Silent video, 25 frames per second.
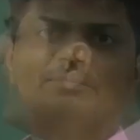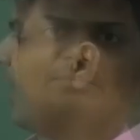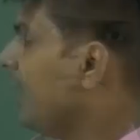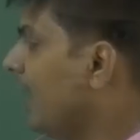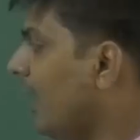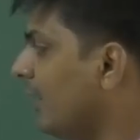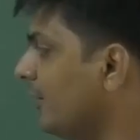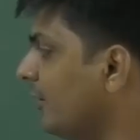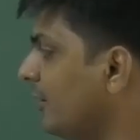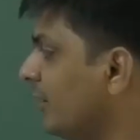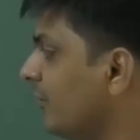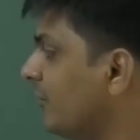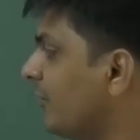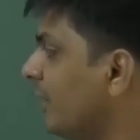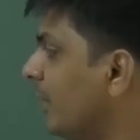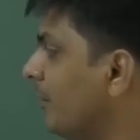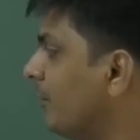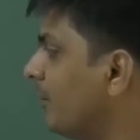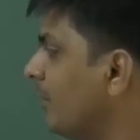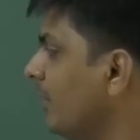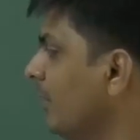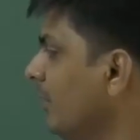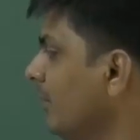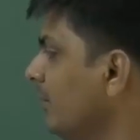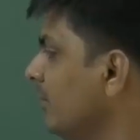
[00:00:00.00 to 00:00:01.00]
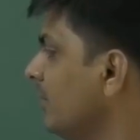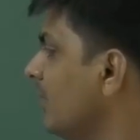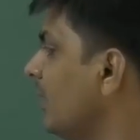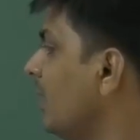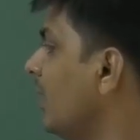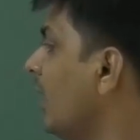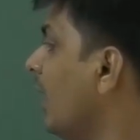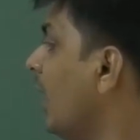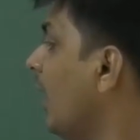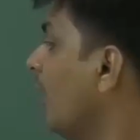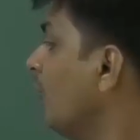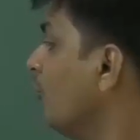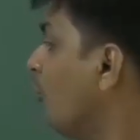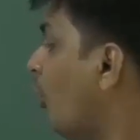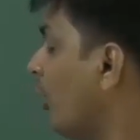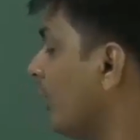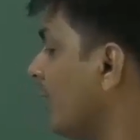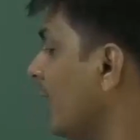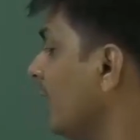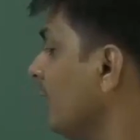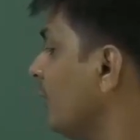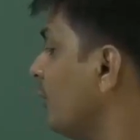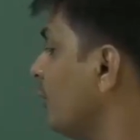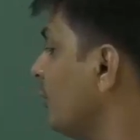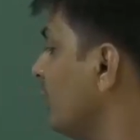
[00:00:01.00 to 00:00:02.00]
Another example,
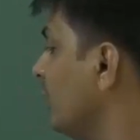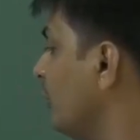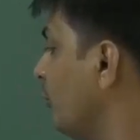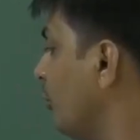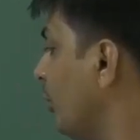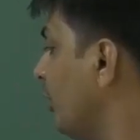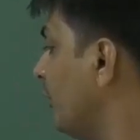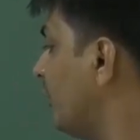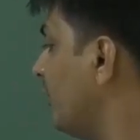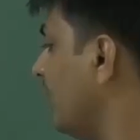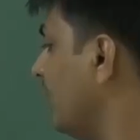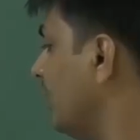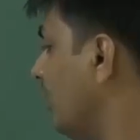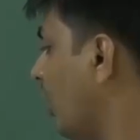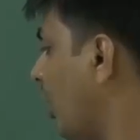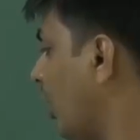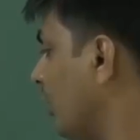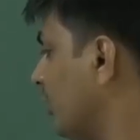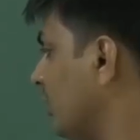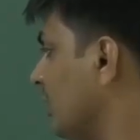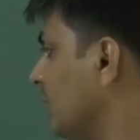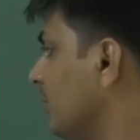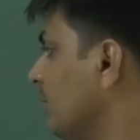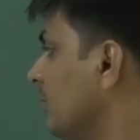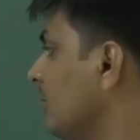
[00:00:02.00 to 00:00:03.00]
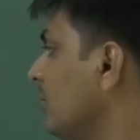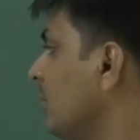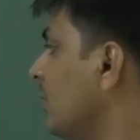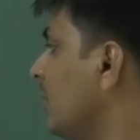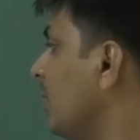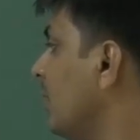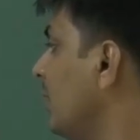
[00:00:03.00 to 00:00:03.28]
walking through the woods in autumn,